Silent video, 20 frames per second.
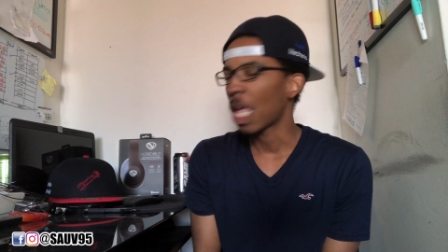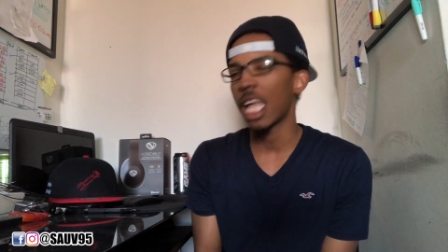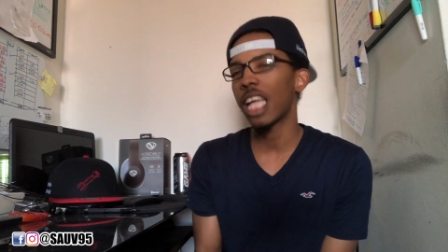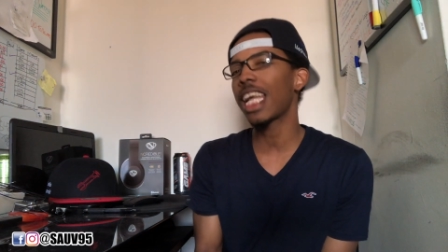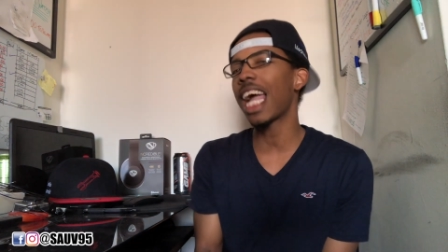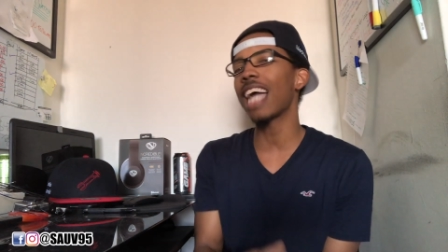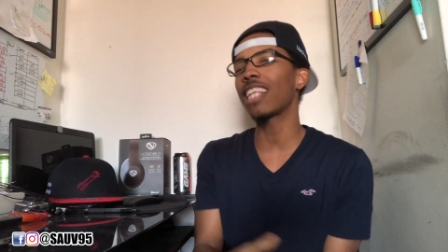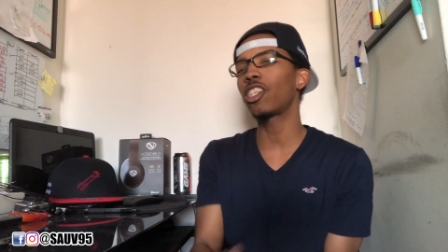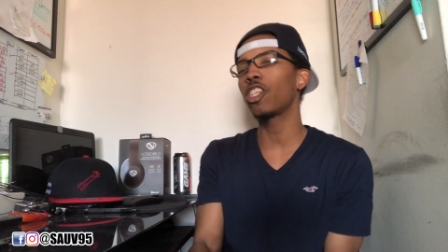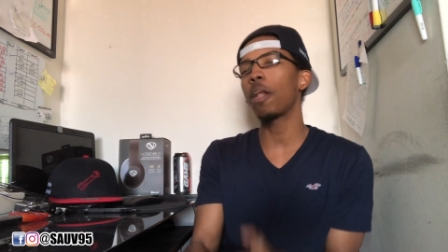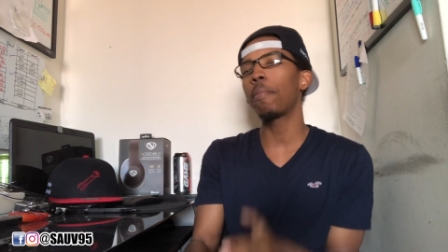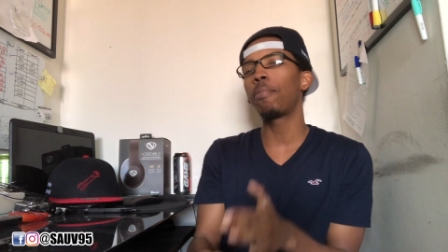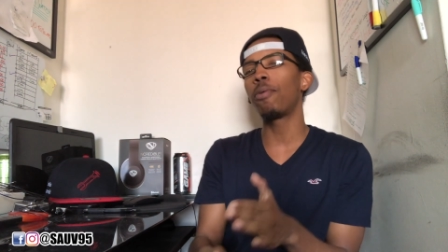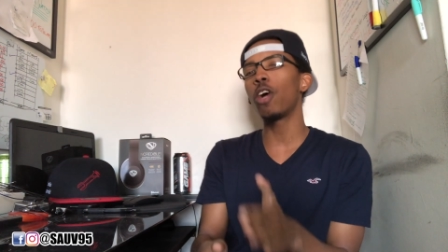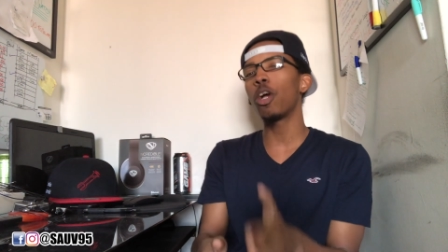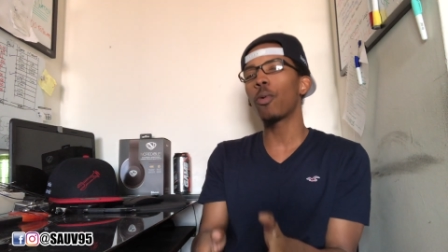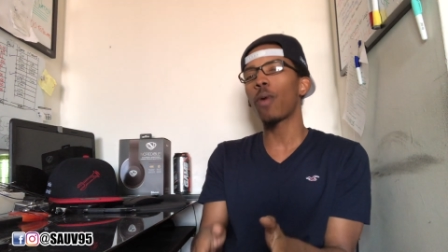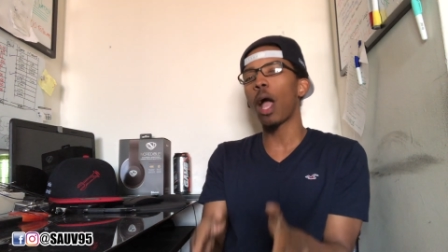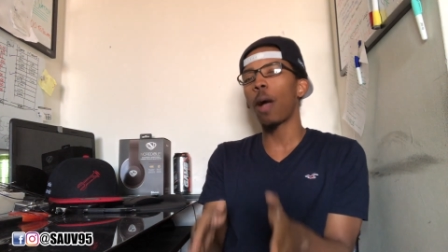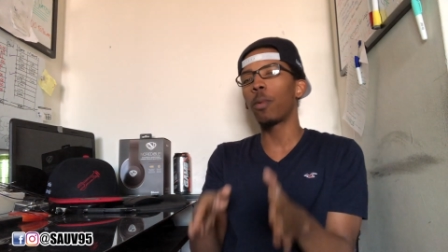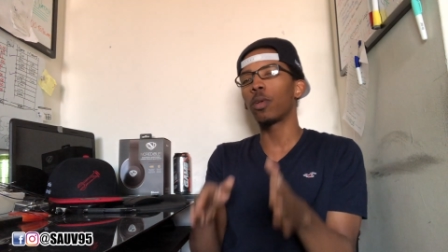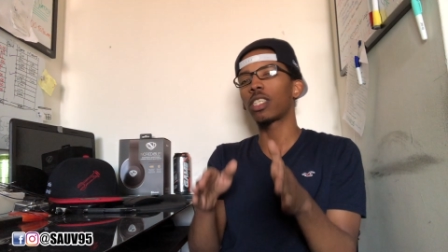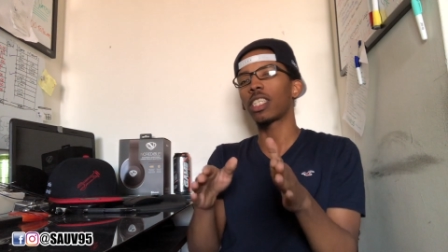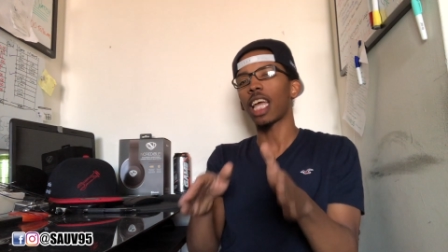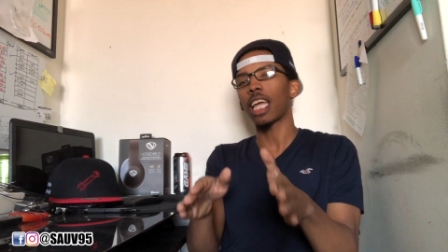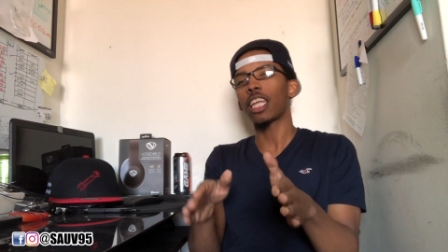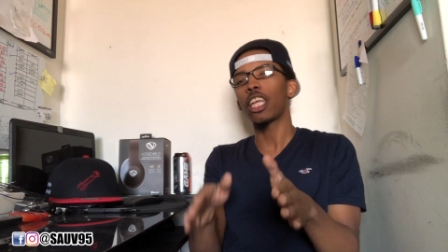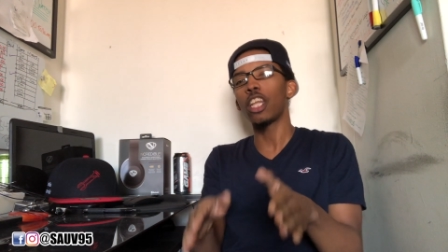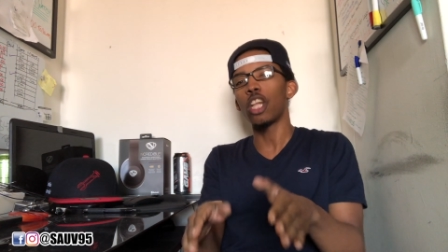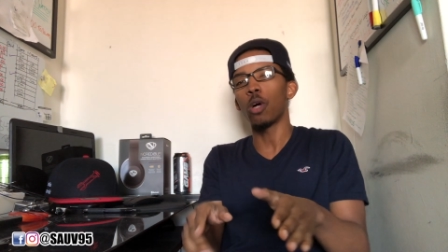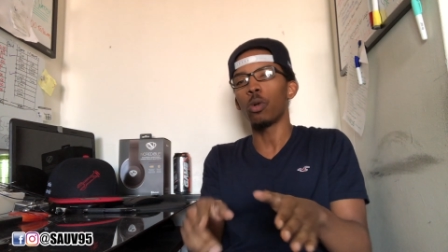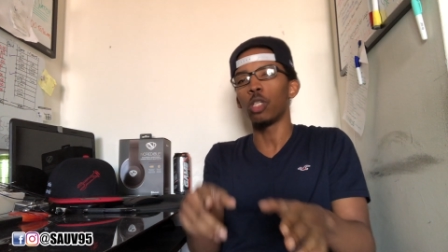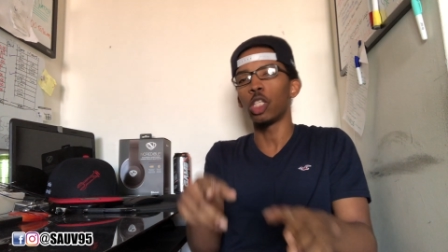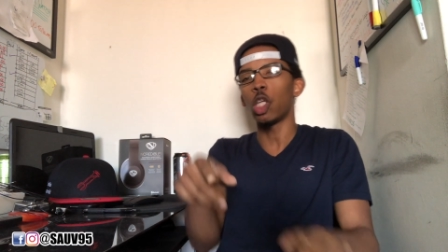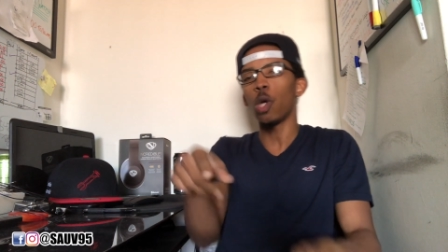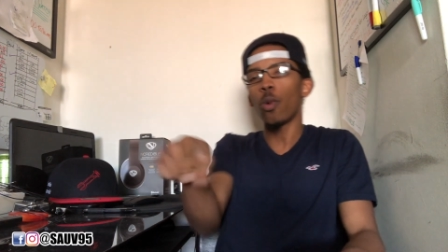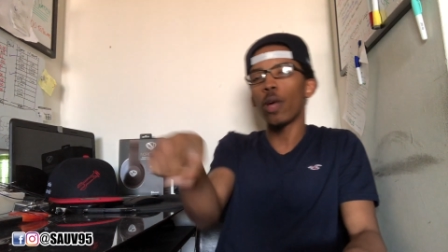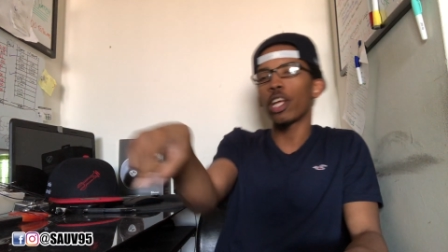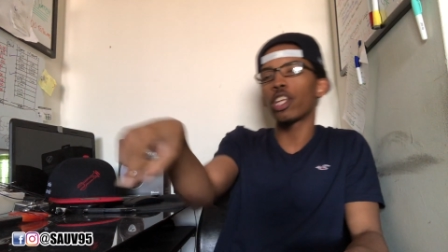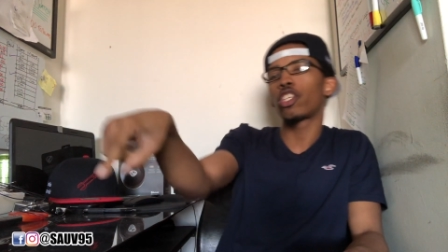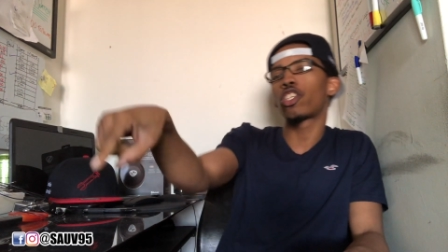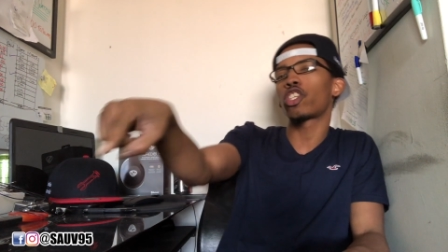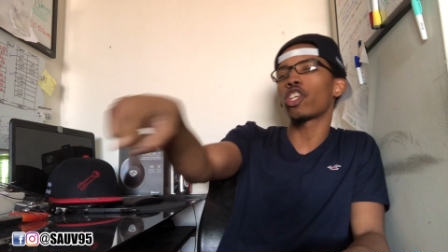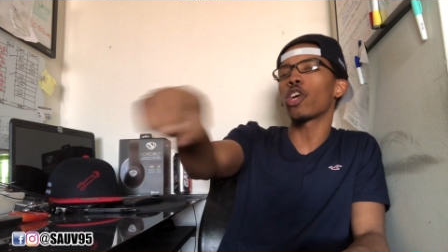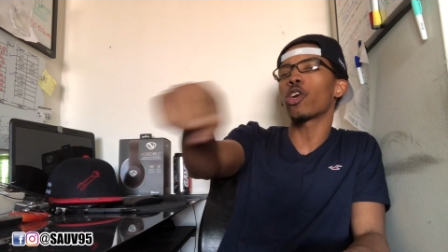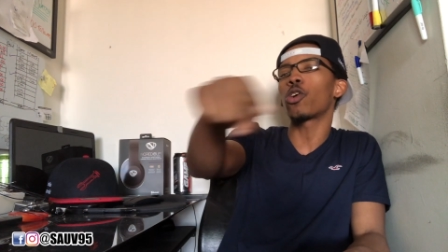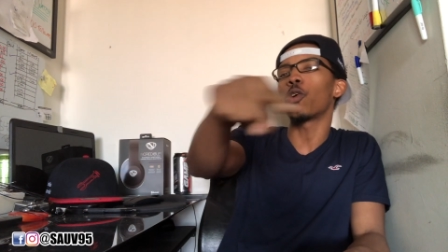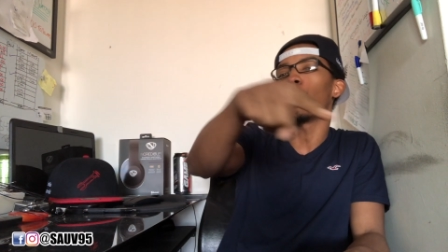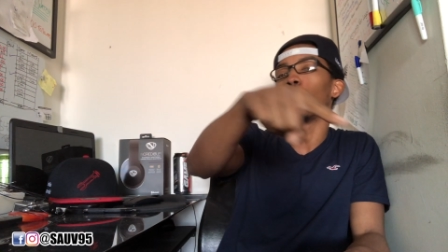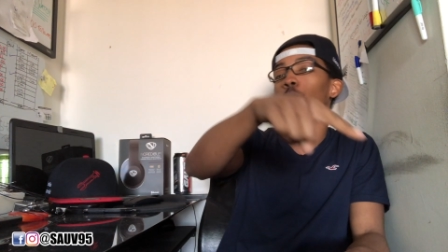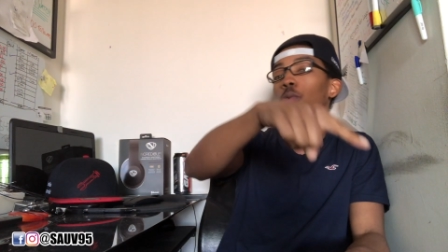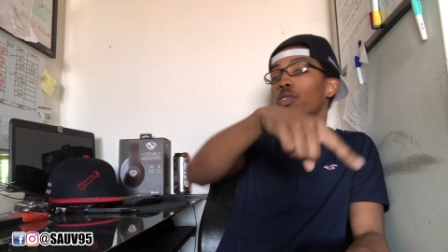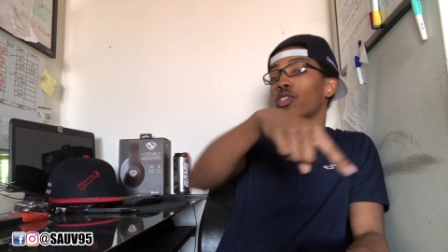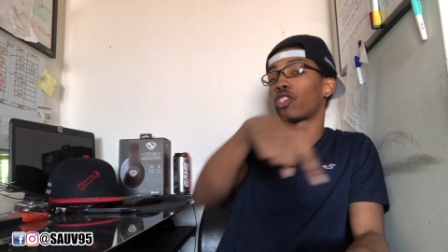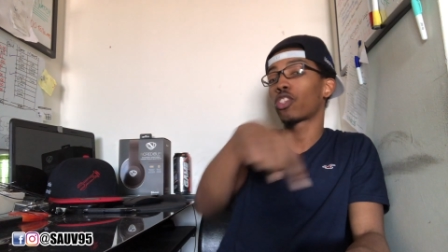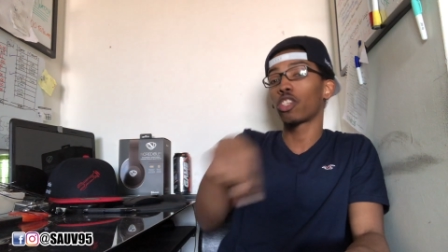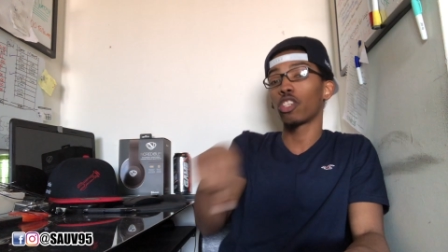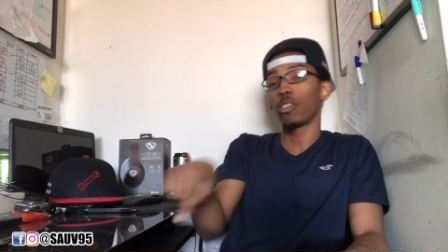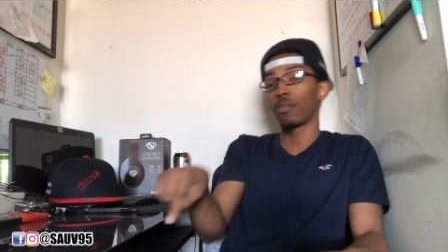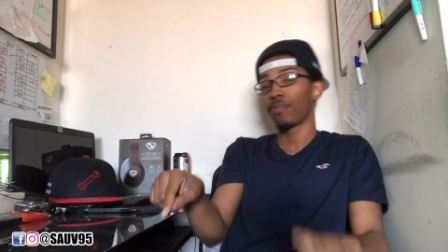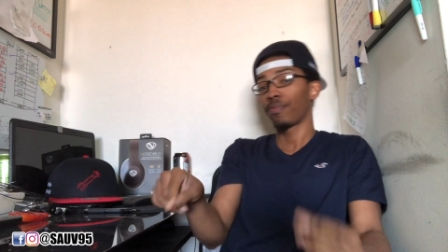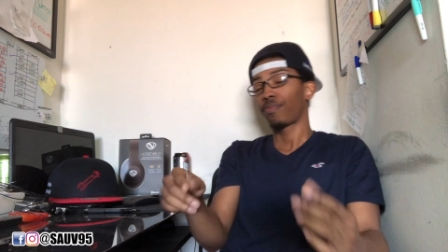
it got to the point where I was like, you know, doing circles